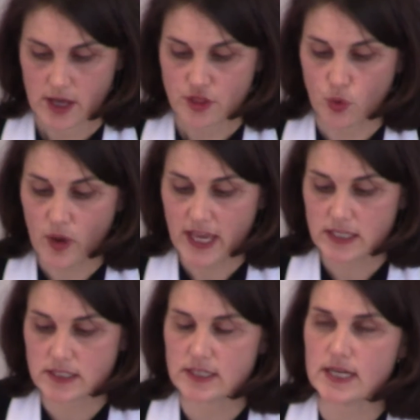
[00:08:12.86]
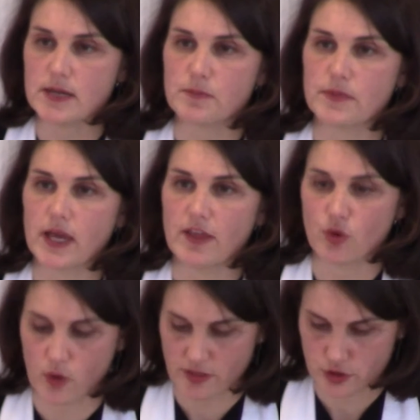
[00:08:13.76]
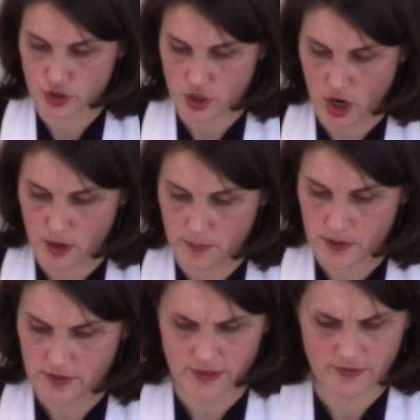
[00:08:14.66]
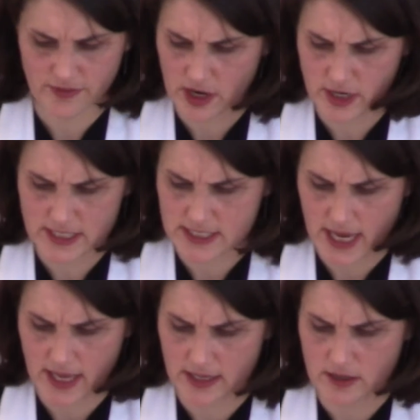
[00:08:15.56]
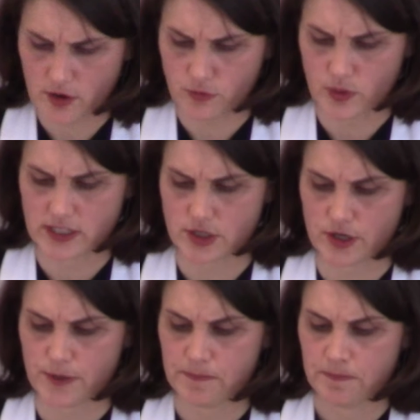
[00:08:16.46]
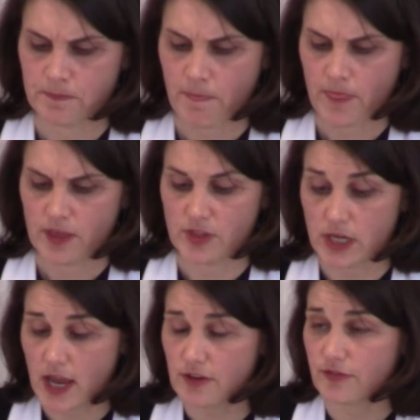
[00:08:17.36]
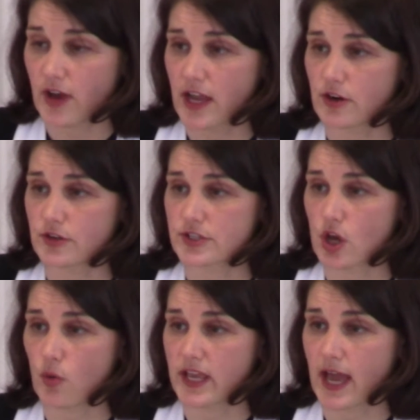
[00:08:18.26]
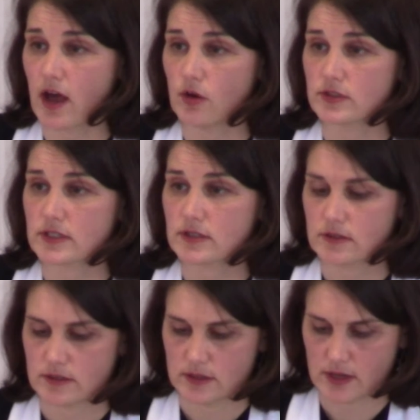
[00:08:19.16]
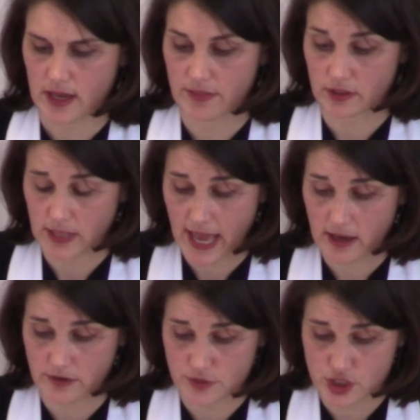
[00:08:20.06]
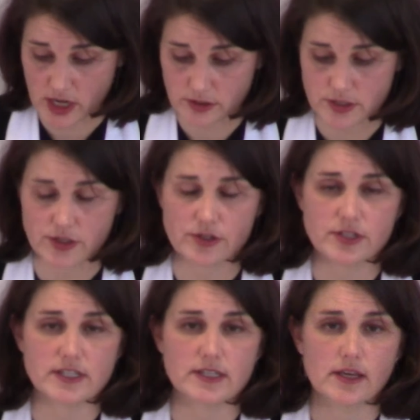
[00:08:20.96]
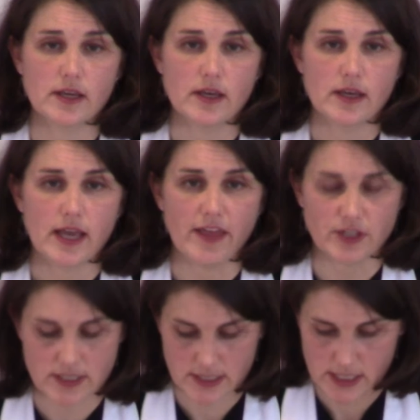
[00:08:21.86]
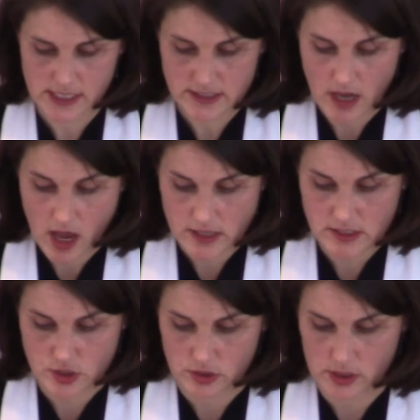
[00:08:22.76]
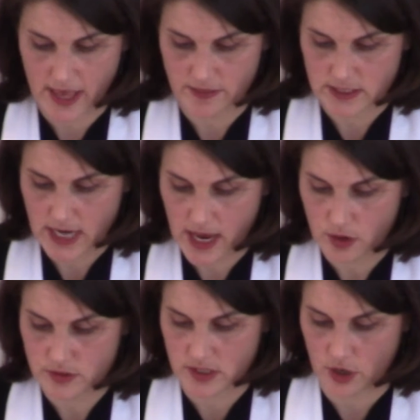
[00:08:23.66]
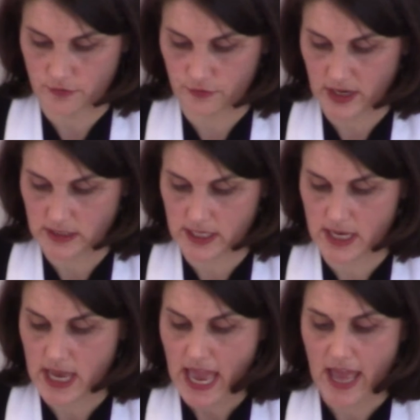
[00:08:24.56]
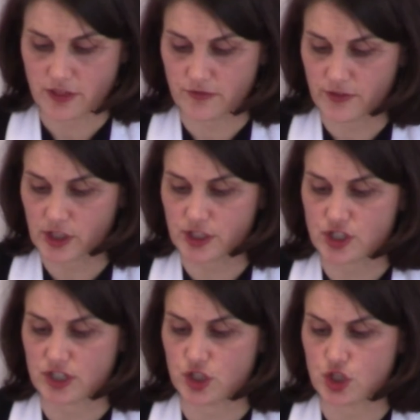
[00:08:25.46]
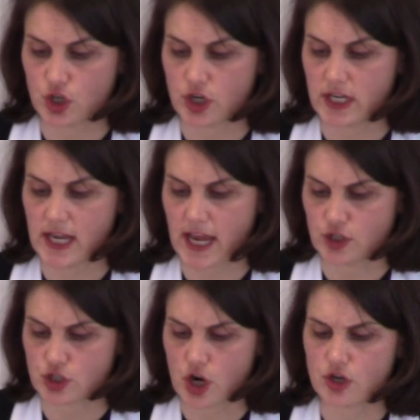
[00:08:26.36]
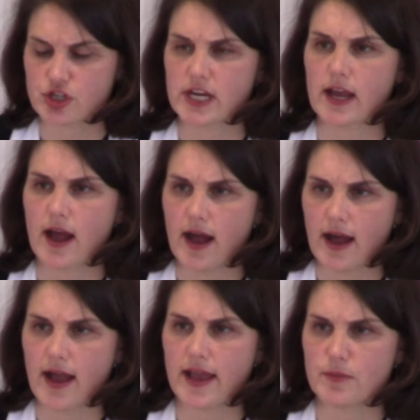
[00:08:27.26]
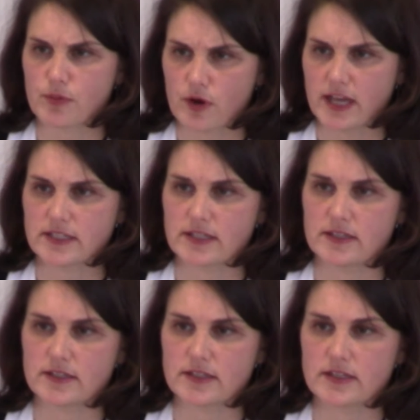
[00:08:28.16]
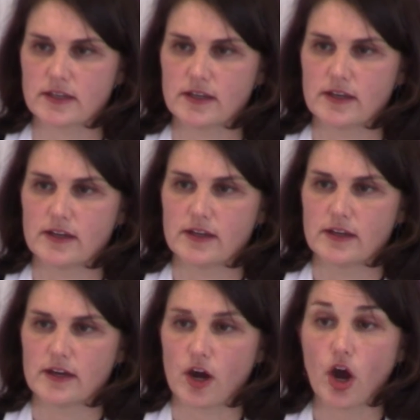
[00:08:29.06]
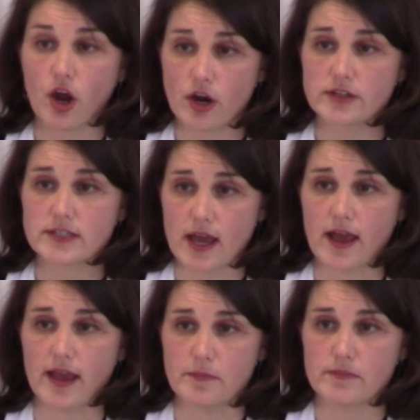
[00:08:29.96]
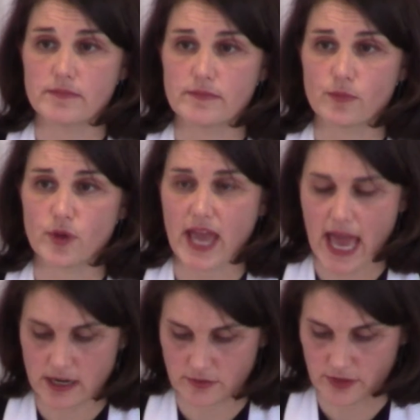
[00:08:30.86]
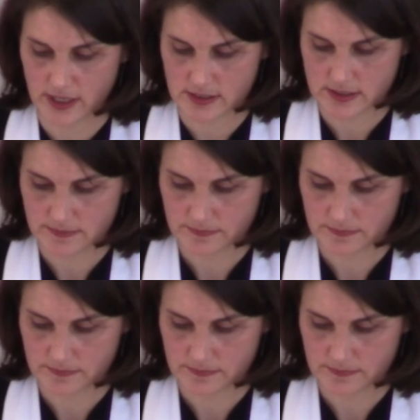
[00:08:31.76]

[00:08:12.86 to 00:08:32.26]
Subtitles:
The ways deep and the weather sharp, the very dead of winter, the night fires going out and the lack of shelters, and the cities hostile and the towns unfriendly and the villages dirty and charging high prices. A hard time we had of it.